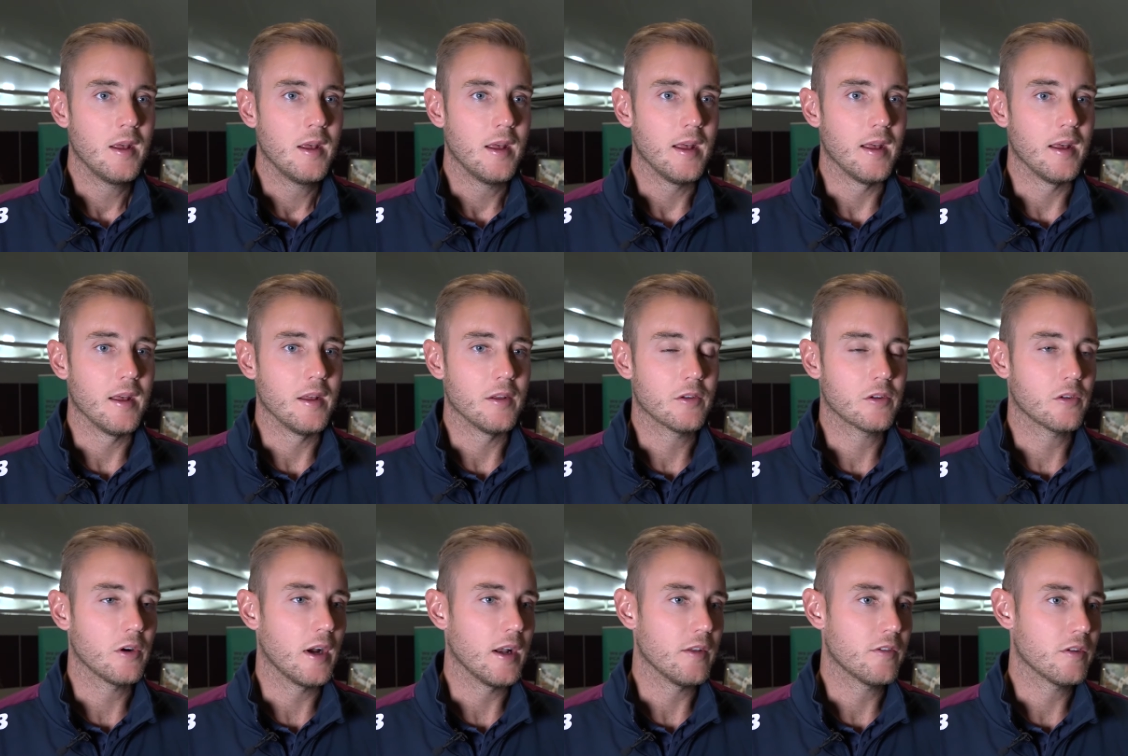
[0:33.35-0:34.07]
it, it's
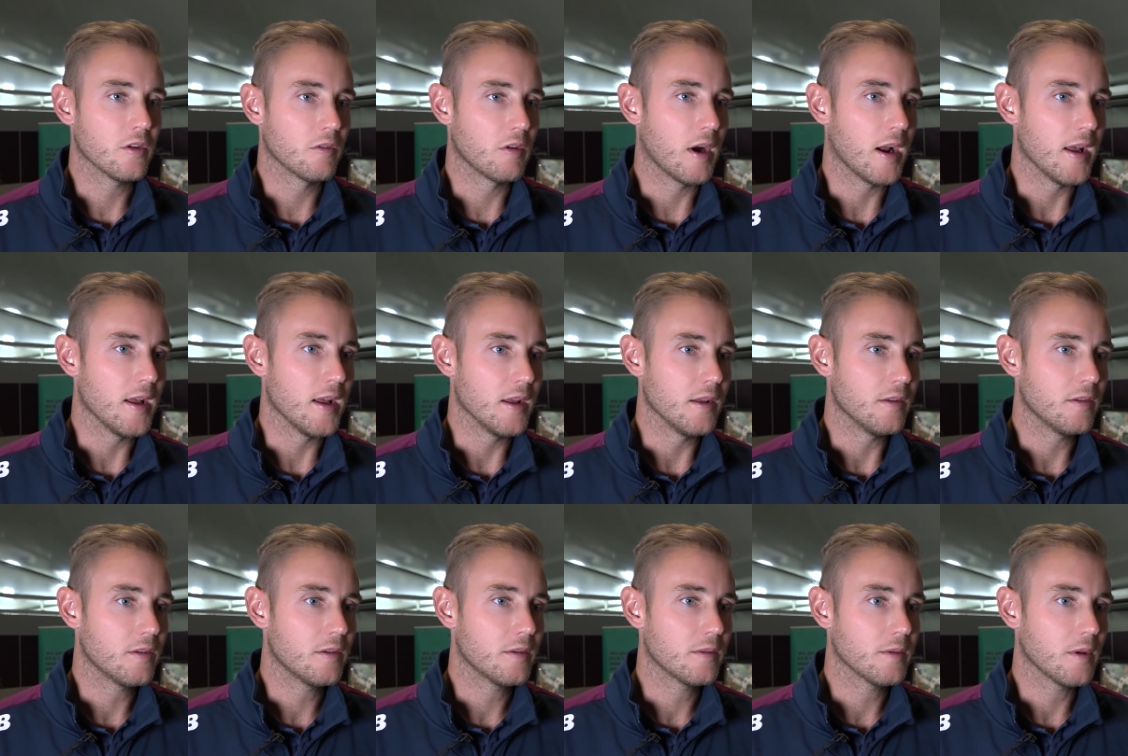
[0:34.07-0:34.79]
great to
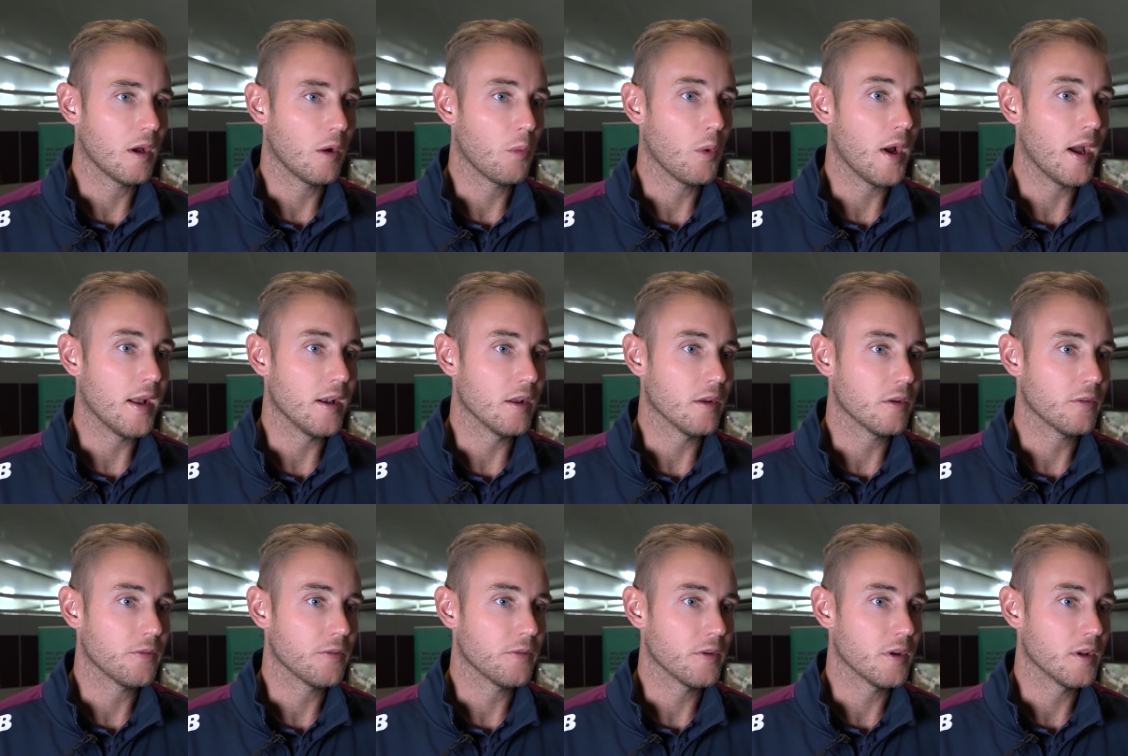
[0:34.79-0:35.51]
raise
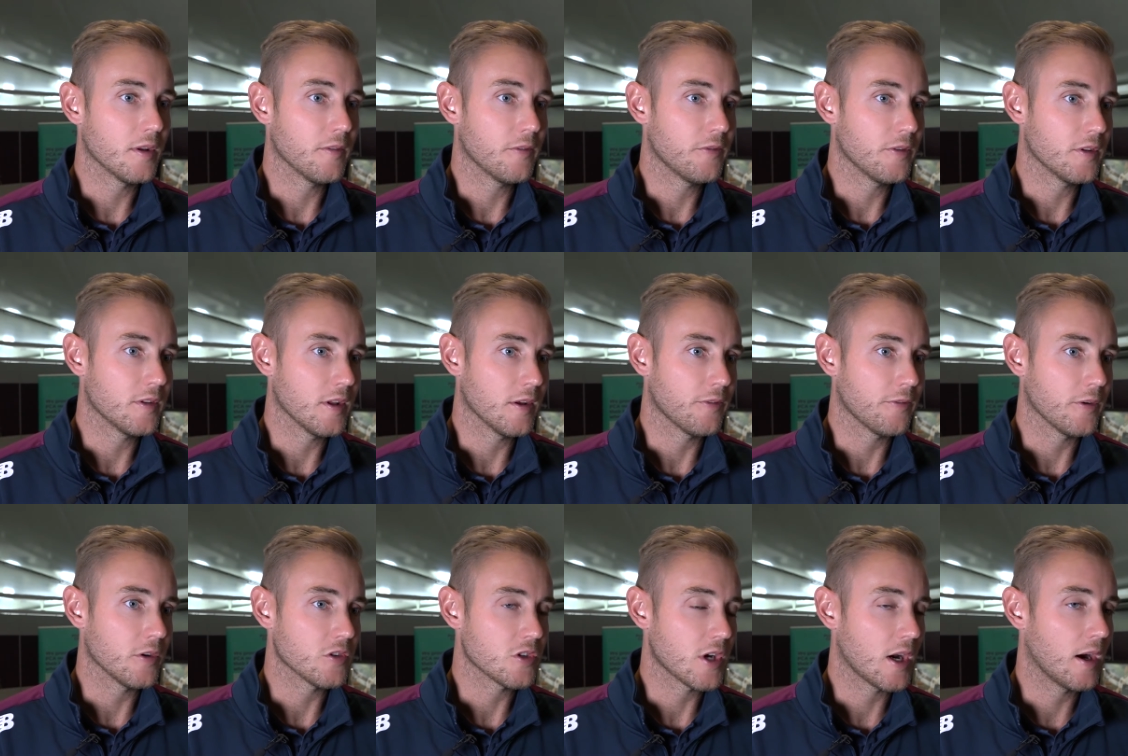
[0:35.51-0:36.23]
awareness for, for
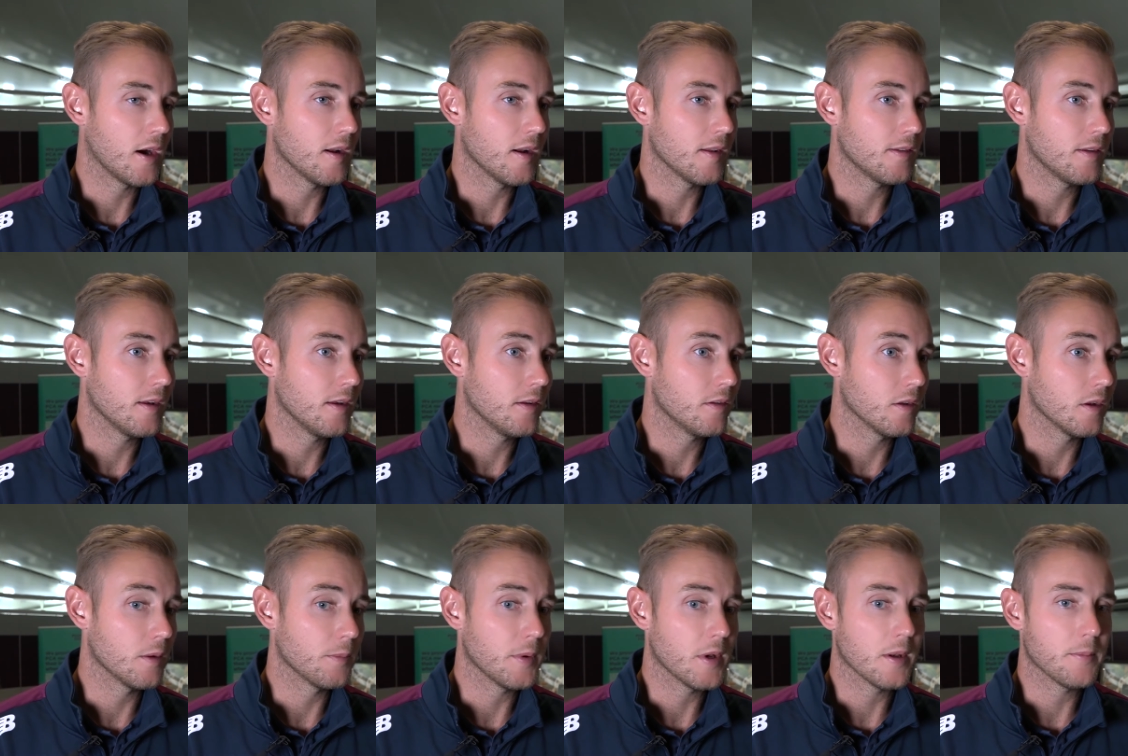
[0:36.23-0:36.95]
different charities
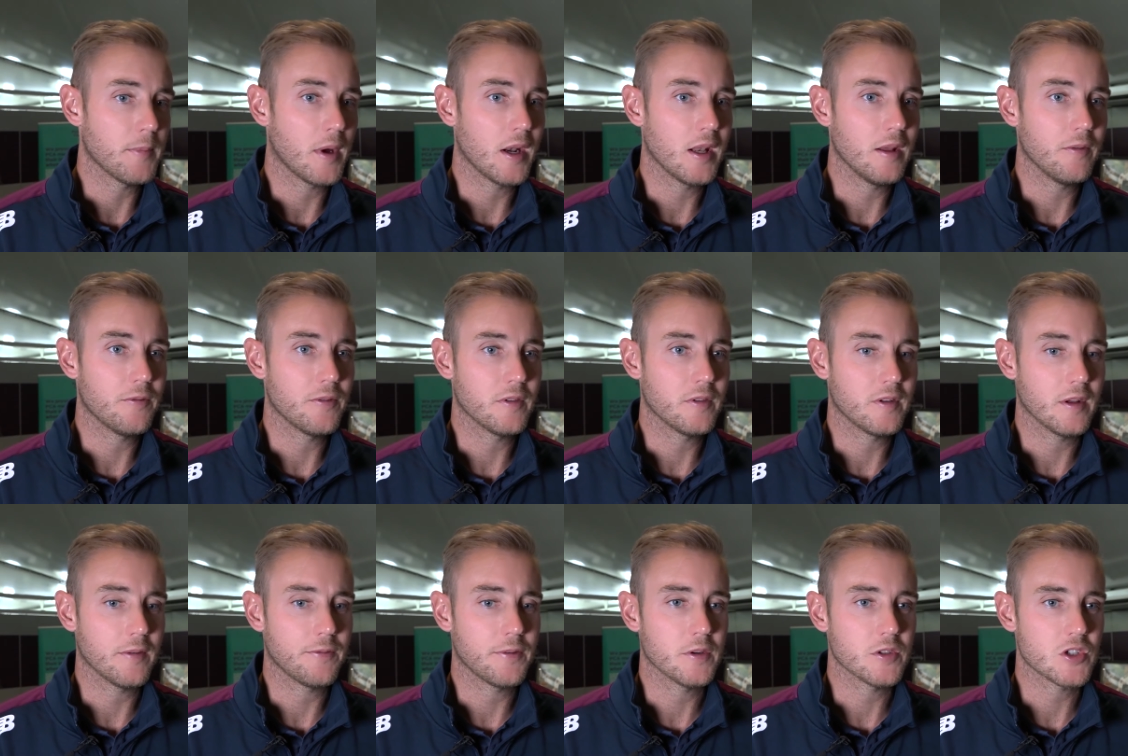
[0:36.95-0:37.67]
and a bit of money for
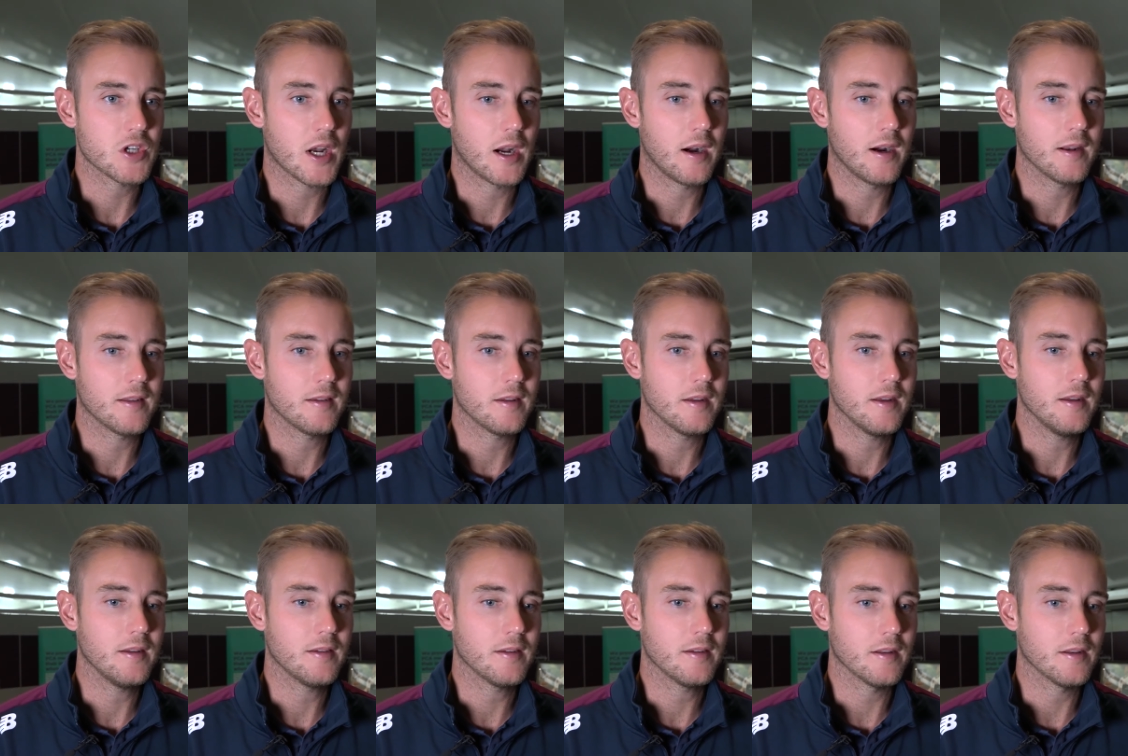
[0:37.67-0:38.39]
different
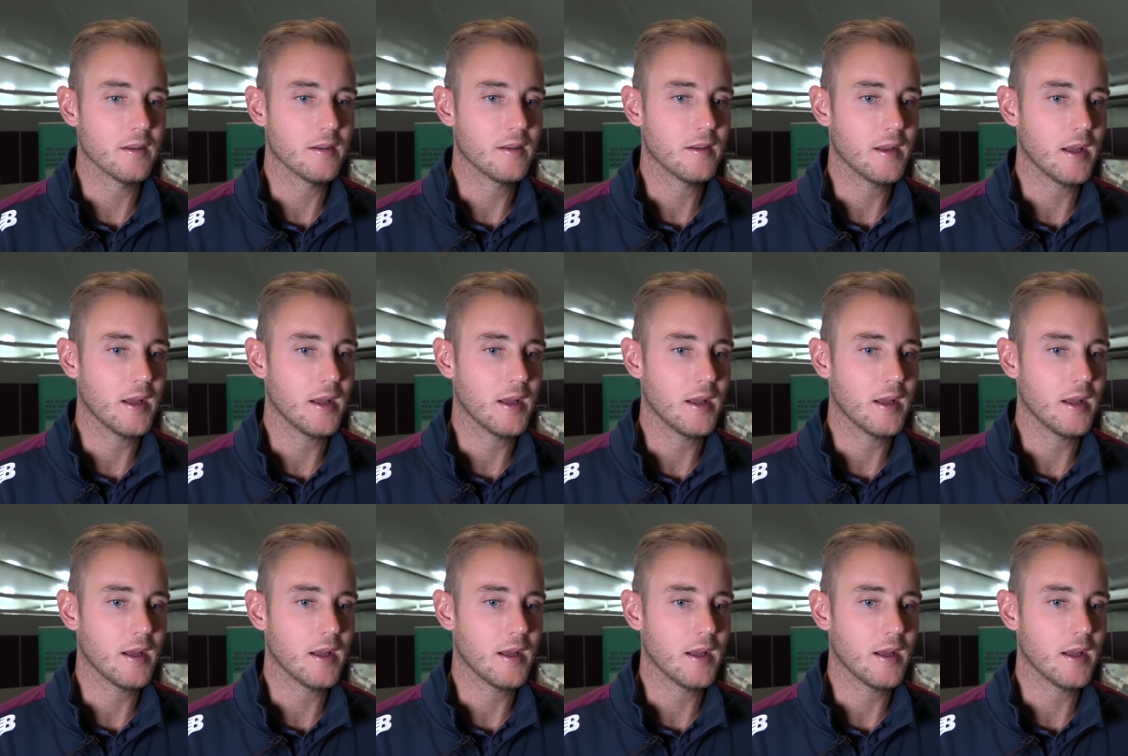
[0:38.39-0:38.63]
charities and,